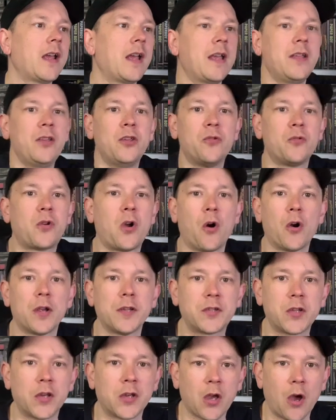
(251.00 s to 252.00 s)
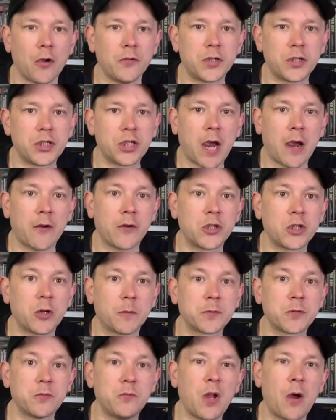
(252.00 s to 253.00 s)
you guys that go to charity
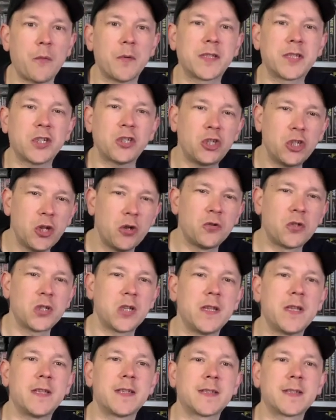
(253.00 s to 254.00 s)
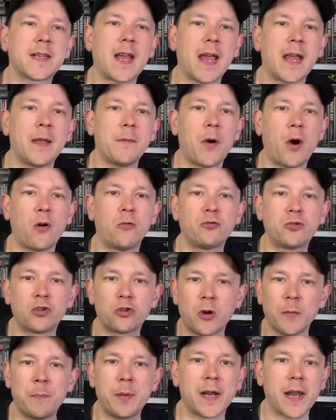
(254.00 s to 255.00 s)
shops will notice it's usually the same old
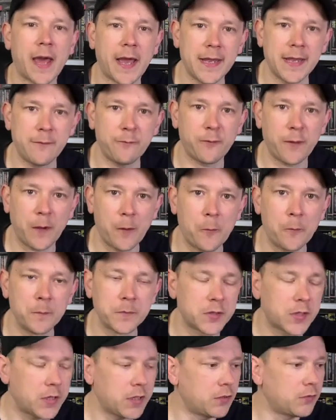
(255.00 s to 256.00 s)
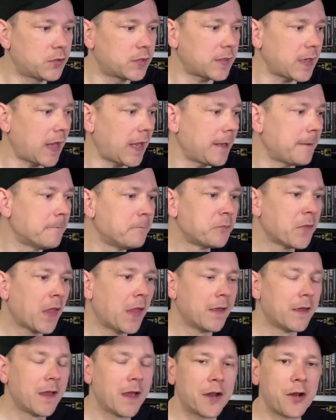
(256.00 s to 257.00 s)
AAA films that you see.
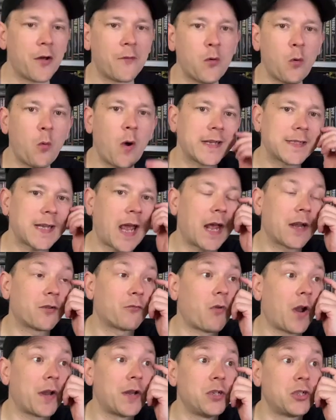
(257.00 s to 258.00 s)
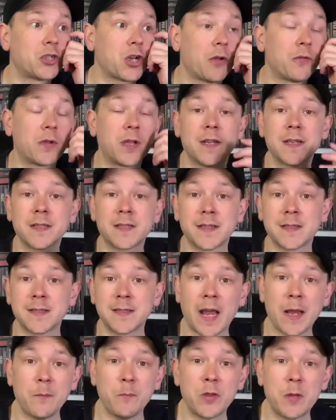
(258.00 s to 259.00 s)
And I've always had a running joke, and it's the
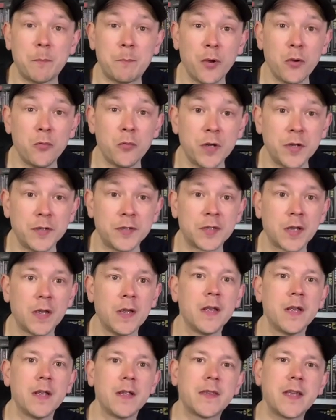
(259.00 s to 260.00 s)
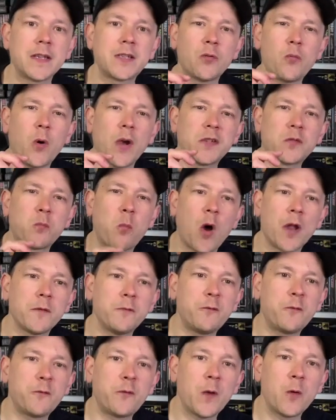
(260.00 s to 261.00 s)
same with the booters. There's always
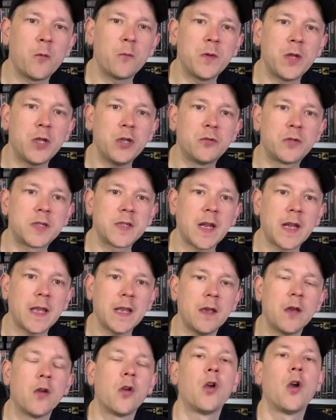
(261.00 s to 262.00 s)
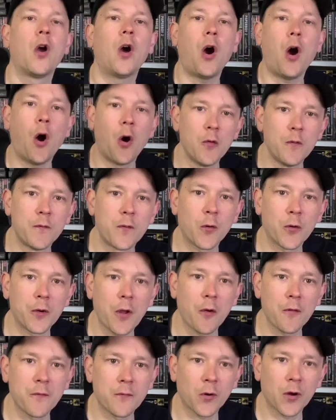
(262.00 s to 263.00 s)
one film that you see over and
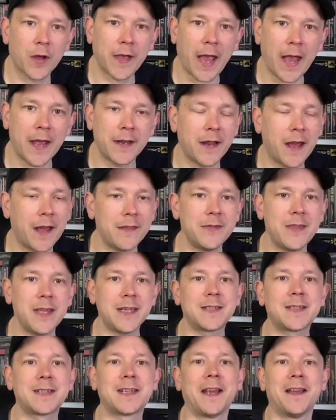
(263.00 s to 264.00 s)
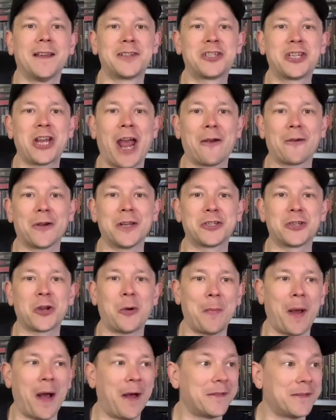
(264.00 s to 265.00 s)
over again. And this charity
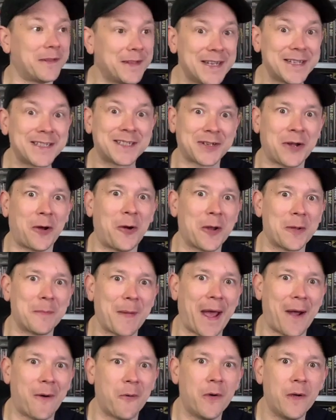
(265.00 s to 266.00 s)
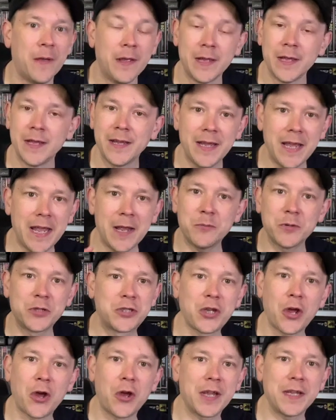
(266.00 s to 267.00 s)
shop hunt, this time out, it was
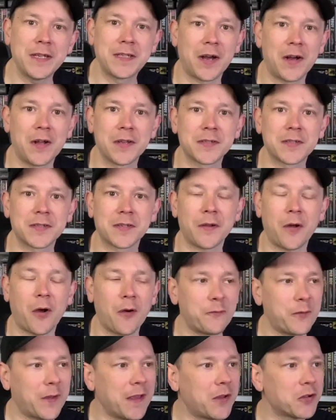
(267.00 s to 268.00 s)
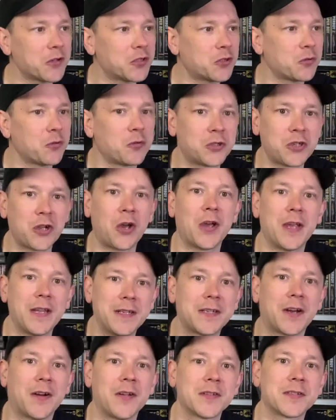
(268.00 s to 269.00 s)
Dirty Dancing. I think I saw Dirty
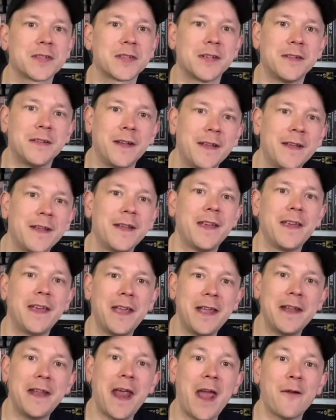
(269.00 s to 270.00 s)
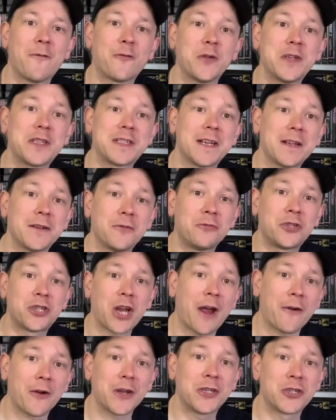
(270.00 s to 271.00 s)
Dancing in every single
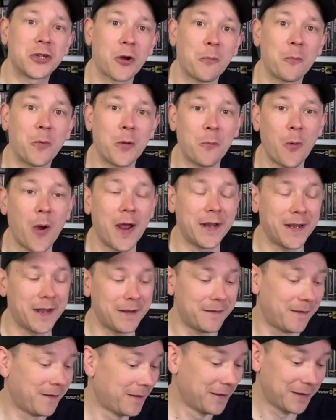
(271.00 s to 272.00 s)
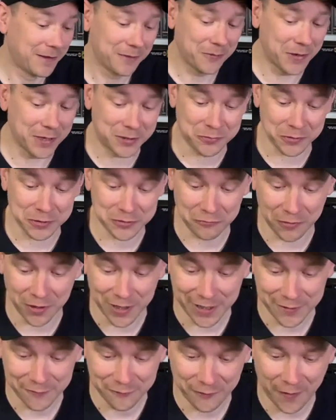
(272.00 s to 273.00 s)
charity shop we went in, which was
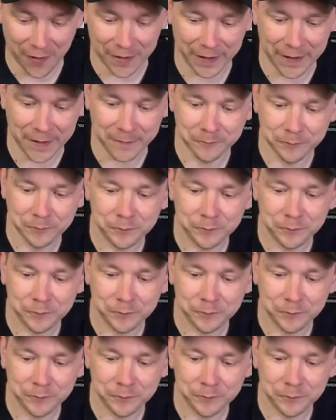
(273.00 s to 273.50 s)
really funny.